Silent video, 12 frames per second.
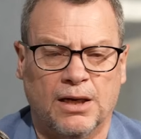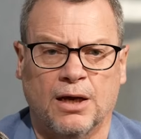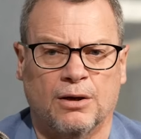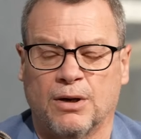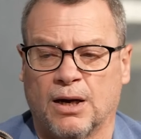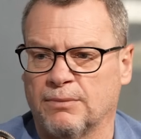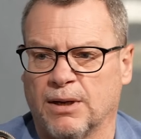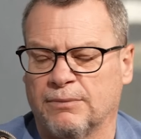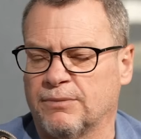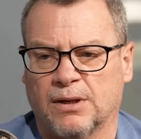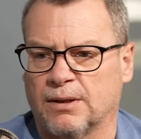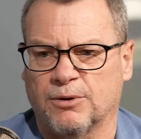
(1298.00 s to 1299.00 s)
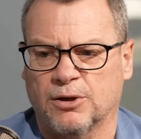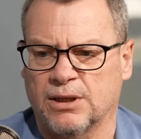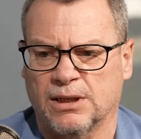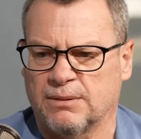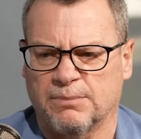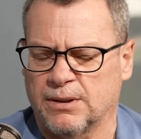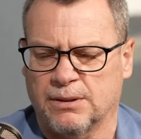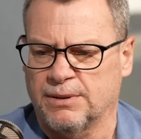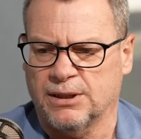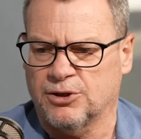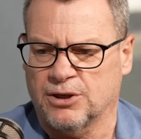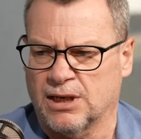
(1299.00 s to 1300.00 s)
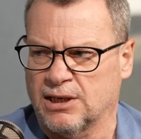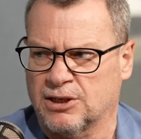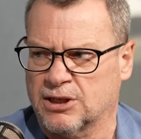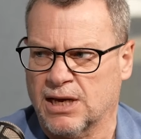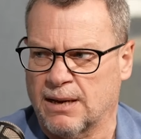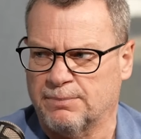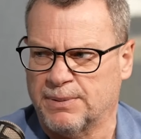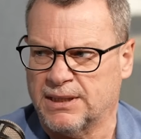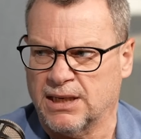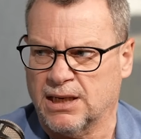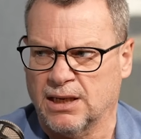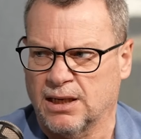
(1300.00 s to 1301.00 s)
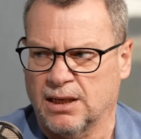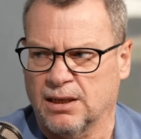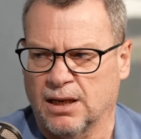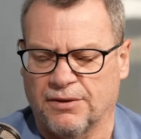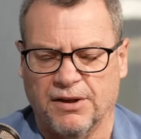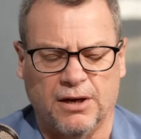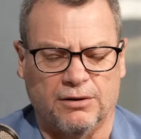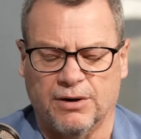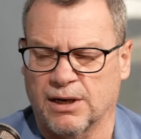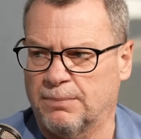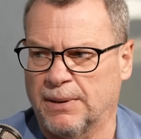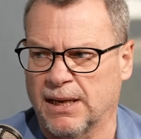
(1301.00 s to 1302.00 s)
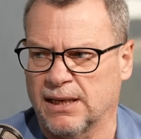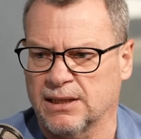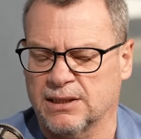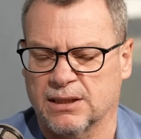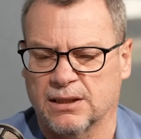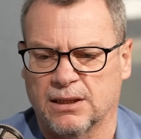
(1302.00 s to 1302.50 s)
I'm not in Immediate Edge camp particularly. No. Okay. I think it'll run a place.